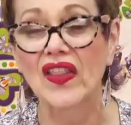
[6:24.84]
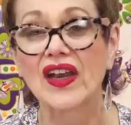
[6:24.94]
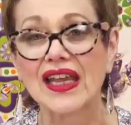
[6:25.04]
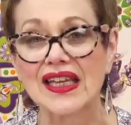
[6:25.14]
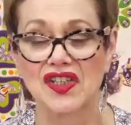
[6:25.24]
that
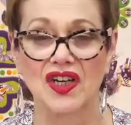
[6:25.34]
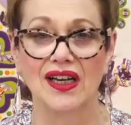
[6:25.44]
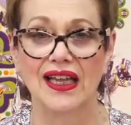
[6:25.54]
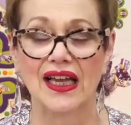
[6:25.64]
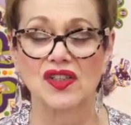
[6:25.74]
it isn't going
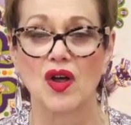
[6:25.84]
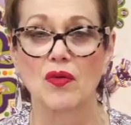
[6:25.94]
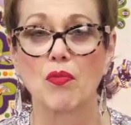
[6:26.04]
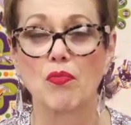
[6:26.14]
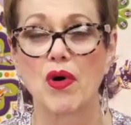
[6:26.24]
to get
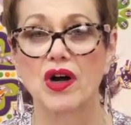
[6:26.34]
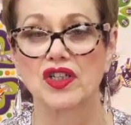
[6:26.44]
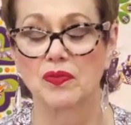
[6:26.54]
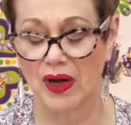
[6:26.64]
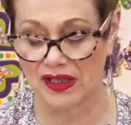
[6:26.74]
on
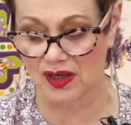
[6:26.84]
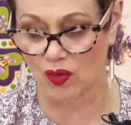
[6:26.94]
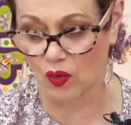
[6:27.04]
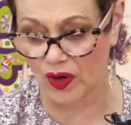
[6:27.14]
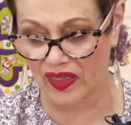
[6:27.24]
much better
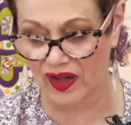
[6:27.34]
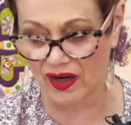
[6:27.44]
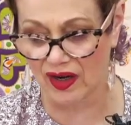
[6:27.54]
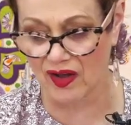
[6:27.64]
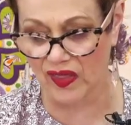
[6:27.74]
with
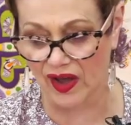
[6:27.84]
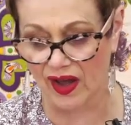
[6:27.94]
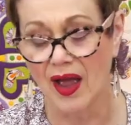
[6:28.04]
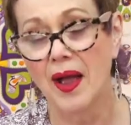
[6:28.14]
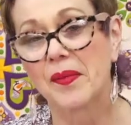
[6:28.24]
another.
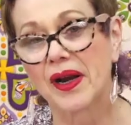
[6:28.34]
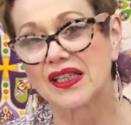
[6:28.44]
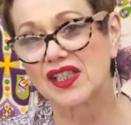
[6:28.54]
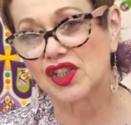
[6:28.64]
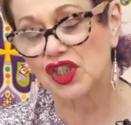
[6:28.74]
But
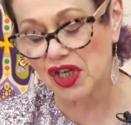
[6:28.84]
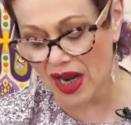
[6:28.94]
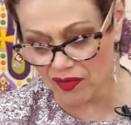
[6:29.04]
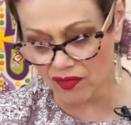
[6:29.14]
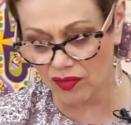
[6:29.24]
as a
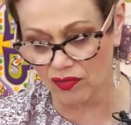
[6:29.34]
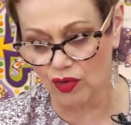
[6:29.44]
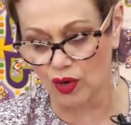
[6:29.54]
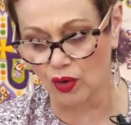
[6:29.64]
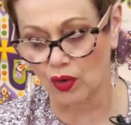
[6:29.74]
general
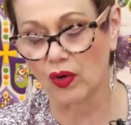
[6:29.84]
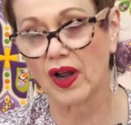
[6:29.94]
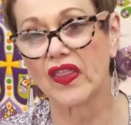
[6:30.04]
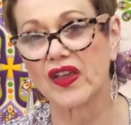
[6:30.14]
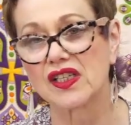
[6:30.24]
rule,
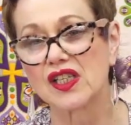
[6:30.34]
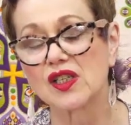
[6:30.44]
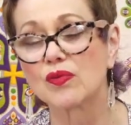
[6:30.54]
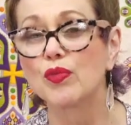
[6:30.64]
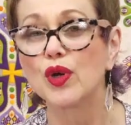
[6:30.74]
the
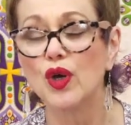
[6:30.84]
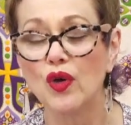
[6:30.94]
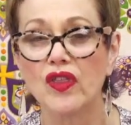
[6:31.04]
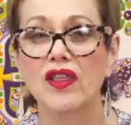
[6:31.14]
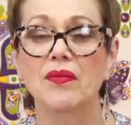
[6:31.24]

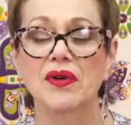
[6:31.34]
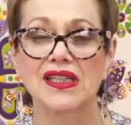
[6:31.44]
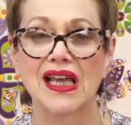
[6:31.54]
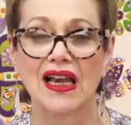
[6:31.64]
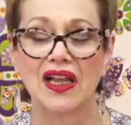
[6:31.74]
smoother the
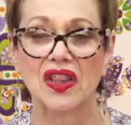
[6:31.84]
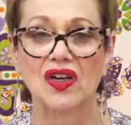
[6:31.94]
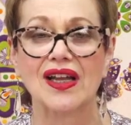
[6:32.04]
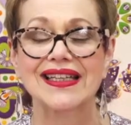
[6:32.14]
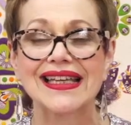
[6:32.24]
metallic
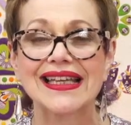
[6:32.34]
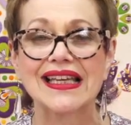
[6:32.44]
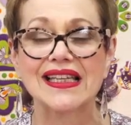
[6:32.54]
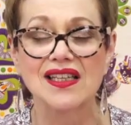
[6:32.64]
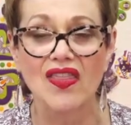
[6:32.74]
thread
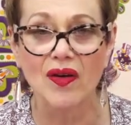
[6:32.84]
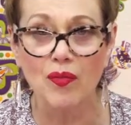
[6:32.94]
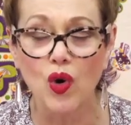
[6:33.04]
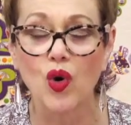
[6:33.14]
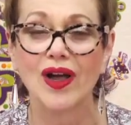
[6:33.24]
is, the
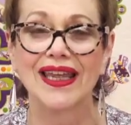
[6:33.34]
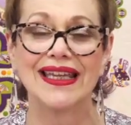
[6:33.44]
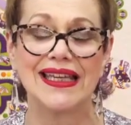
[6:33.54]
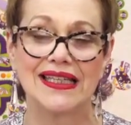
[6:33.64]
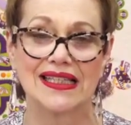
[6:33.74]
more
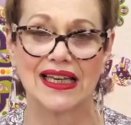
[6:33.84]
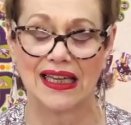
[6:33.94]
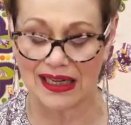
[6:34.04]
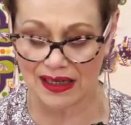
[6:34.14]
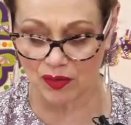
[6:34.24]

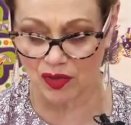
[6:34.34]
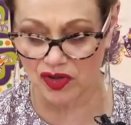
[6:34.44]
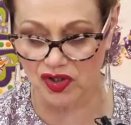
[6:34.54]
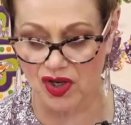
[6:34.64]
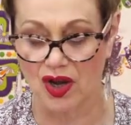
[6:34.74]
easily it will
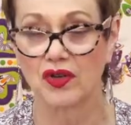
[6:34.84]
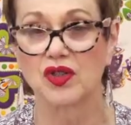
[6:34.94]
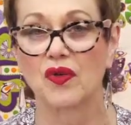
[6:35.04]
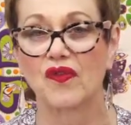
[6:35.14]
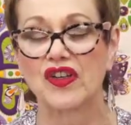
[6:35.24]
sew.
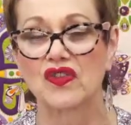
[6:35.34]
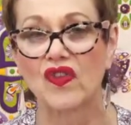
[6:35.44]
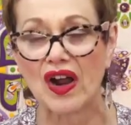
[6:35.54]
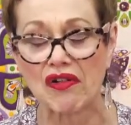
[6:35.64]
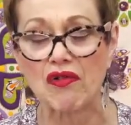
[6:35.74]
So if it's
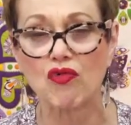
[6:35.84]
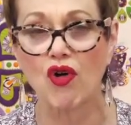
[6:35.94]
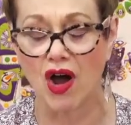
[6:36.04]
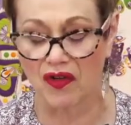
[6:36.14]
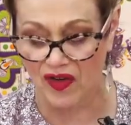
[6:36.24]
very
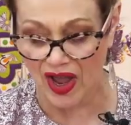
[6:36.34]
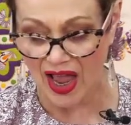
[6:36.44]
rough